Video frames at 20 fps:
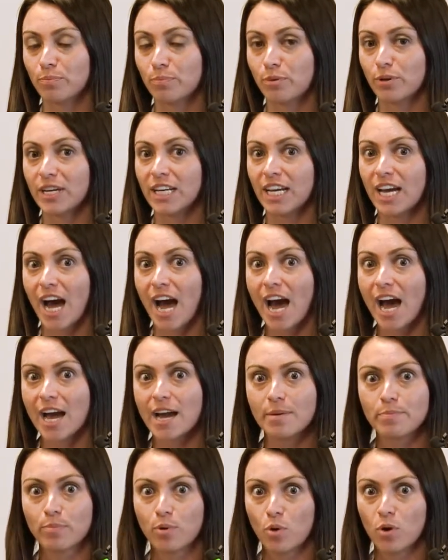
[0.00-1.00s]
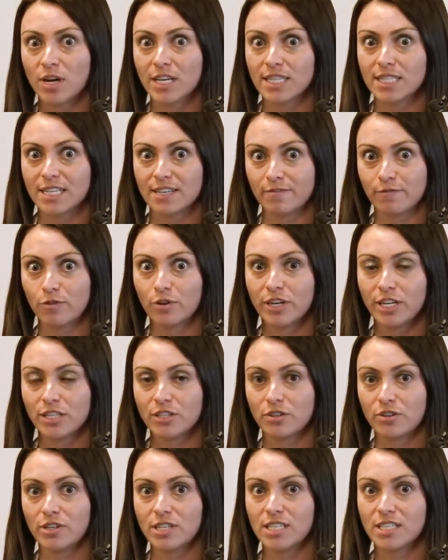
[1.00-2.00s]
pretty high points at 40
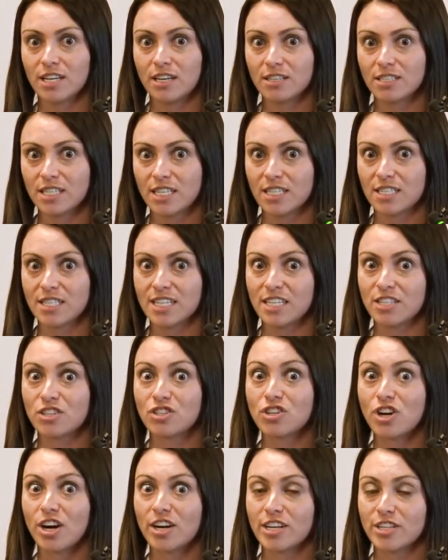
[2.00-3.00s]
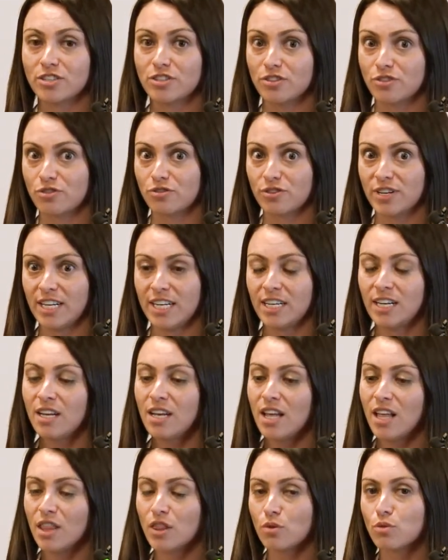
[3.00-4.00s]
degrees Celsius they started to treat.
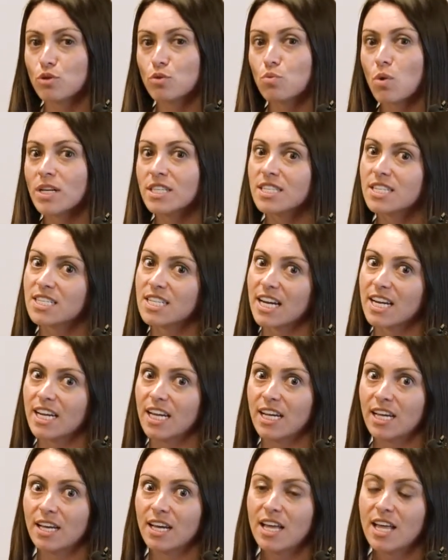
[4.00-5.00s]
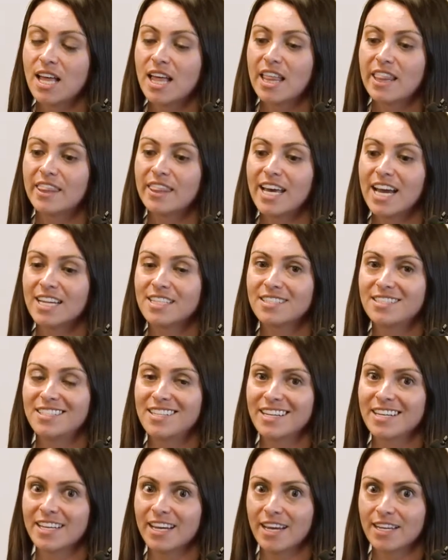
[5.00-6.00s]
There was one study that
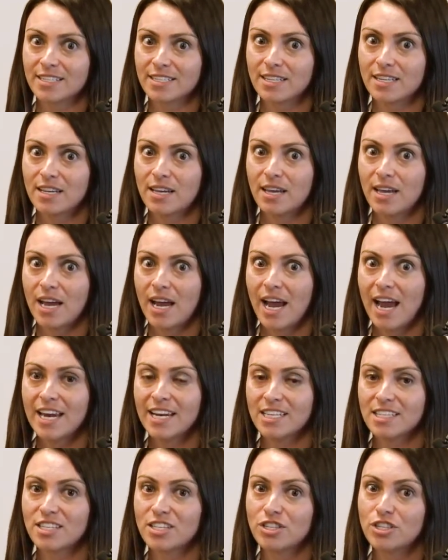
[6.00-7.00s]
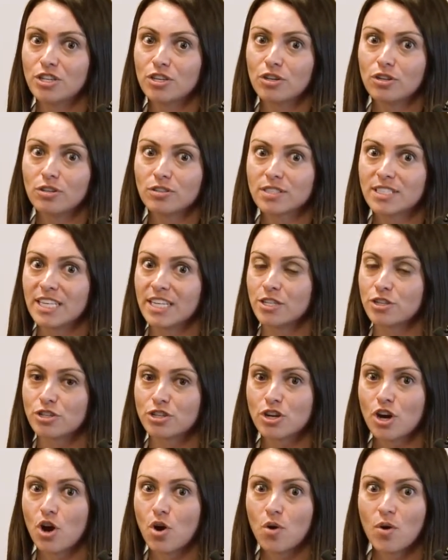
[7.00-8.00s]
didn't, and it still didn't
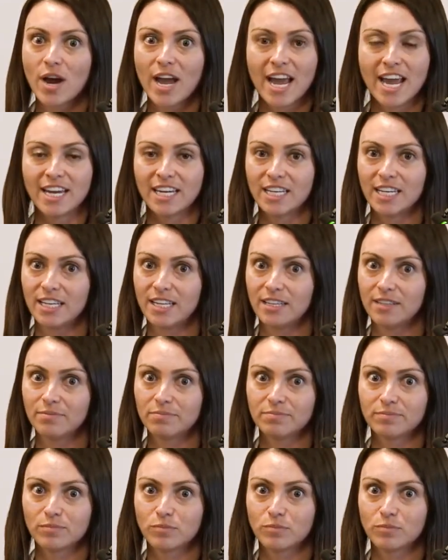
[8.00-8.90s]
show any